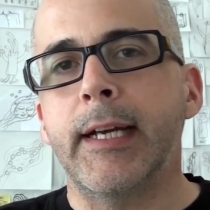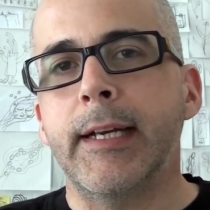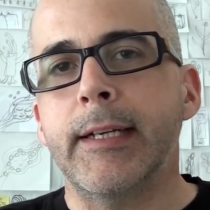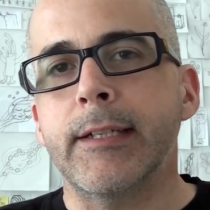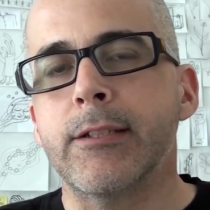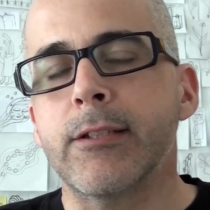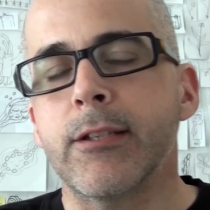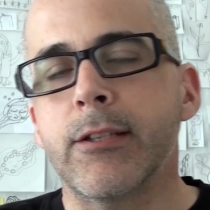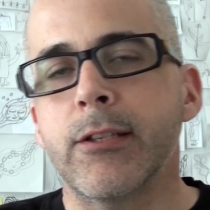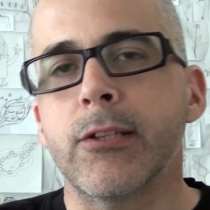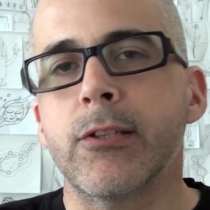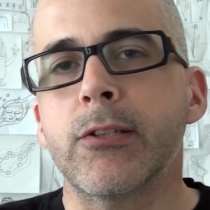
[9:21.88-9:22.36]

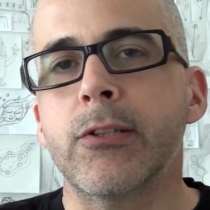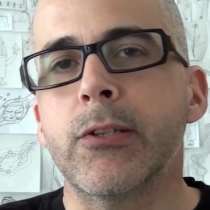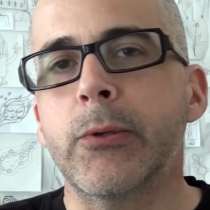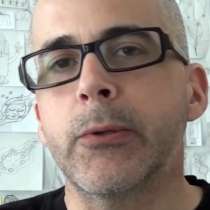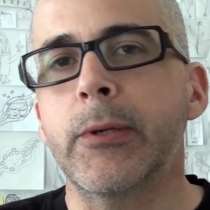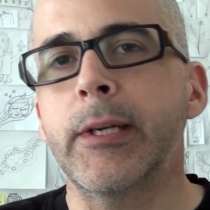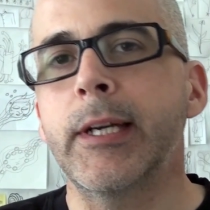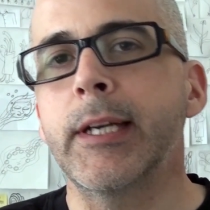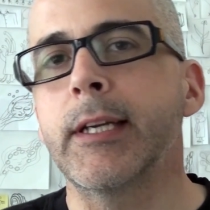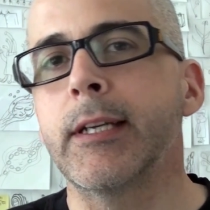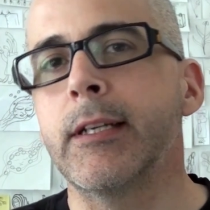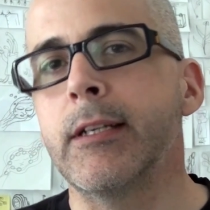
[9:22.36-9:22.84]
As the
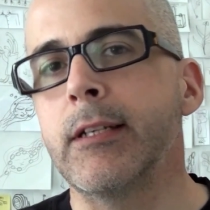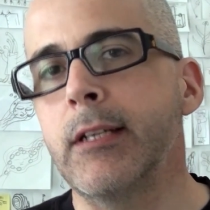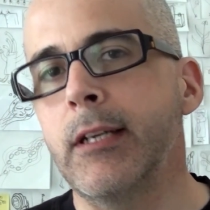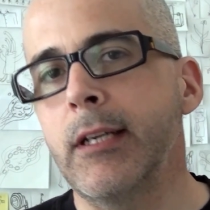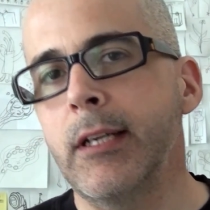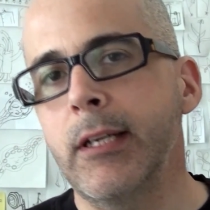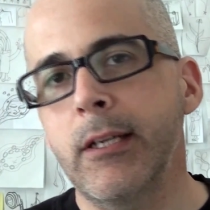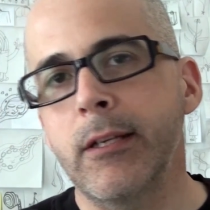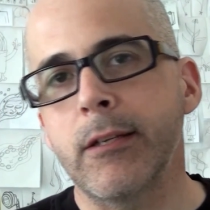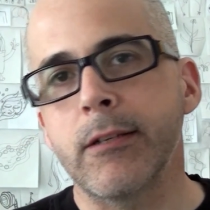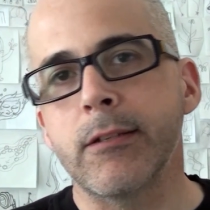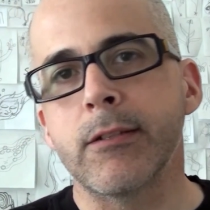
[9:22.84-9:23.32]
story
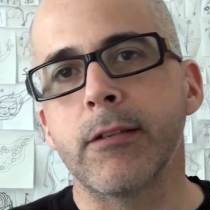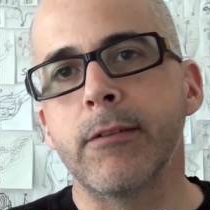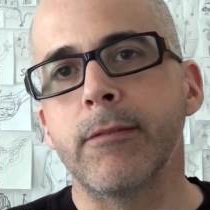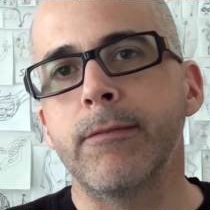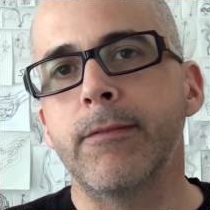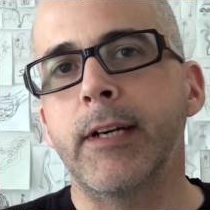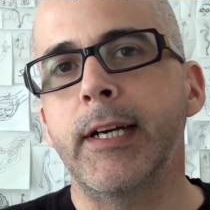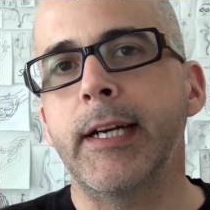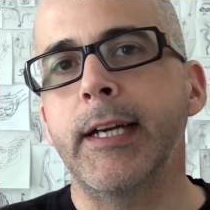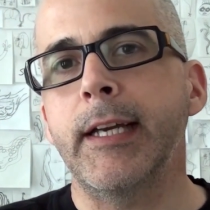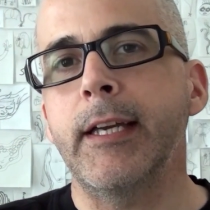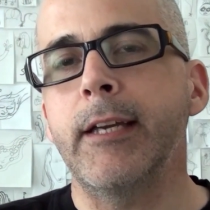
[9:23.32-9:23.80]
continues,
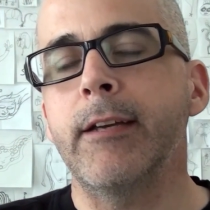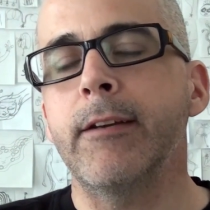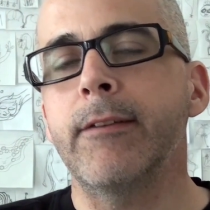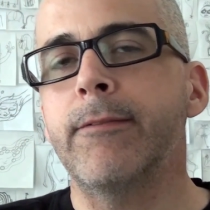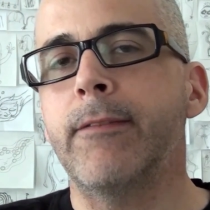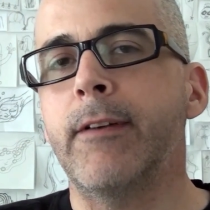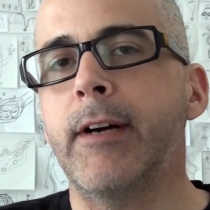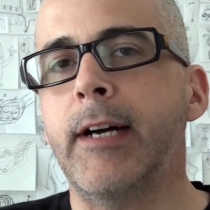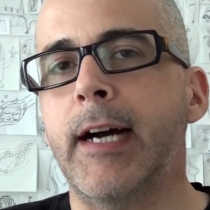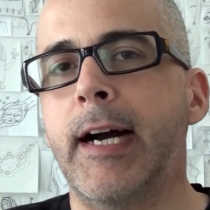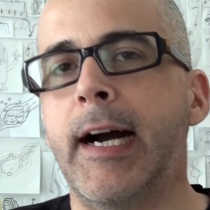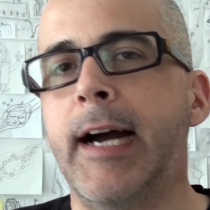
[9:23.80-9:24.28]
if
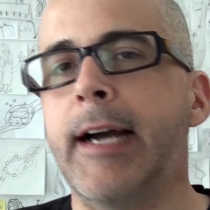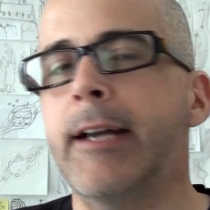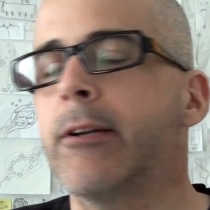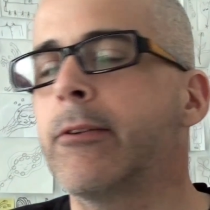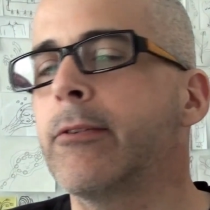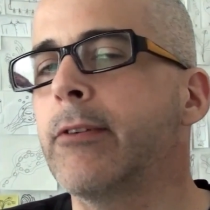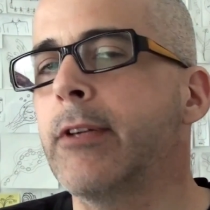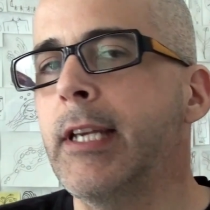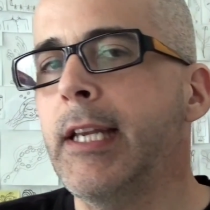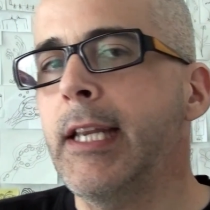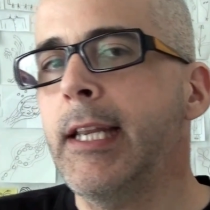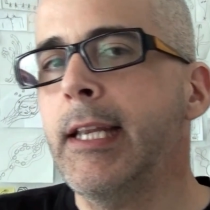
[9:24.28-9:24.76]
I
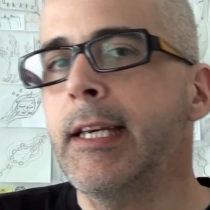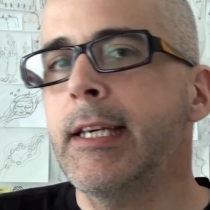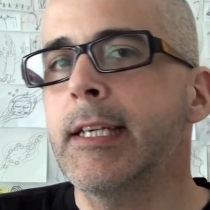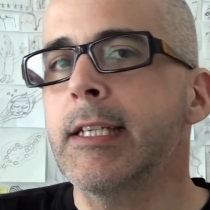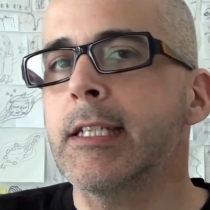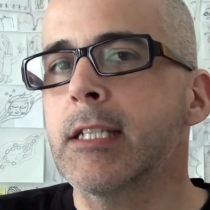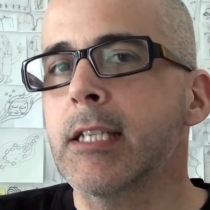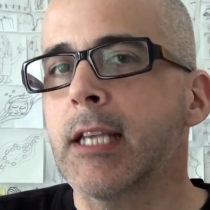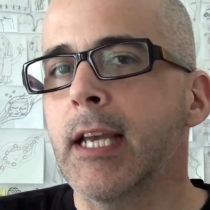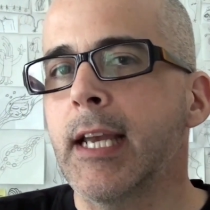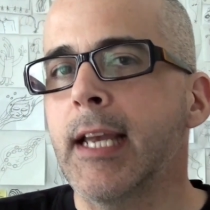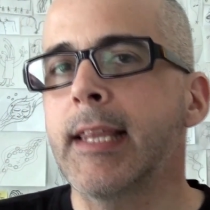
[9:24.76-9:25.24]
don't need
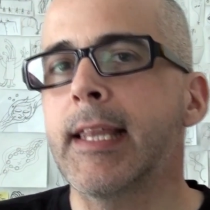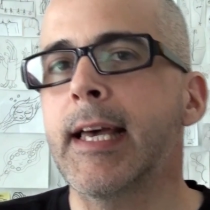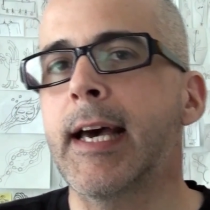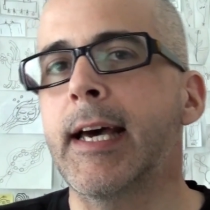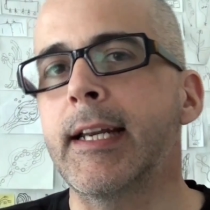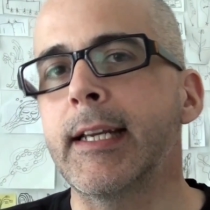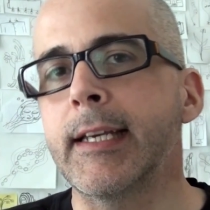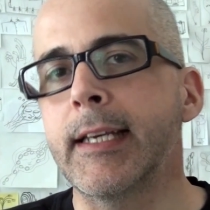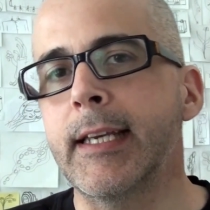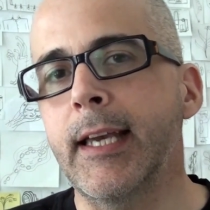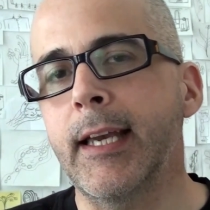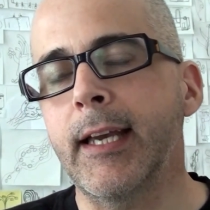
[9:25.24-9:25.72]
to say
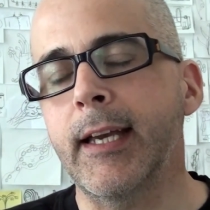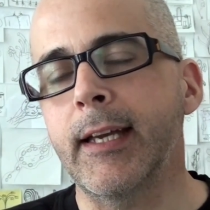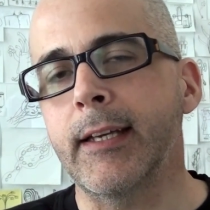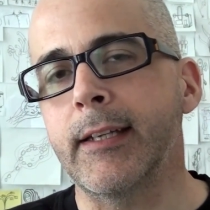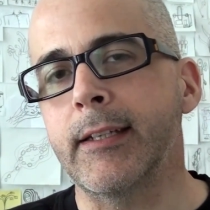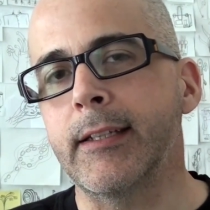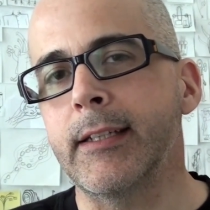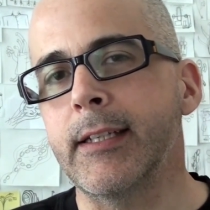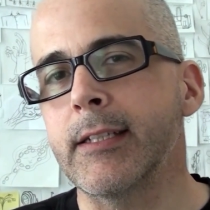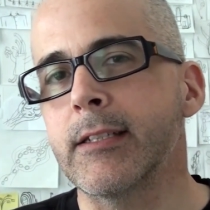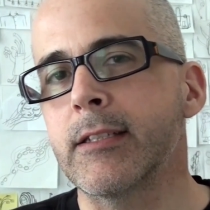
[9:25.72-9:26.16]
that again.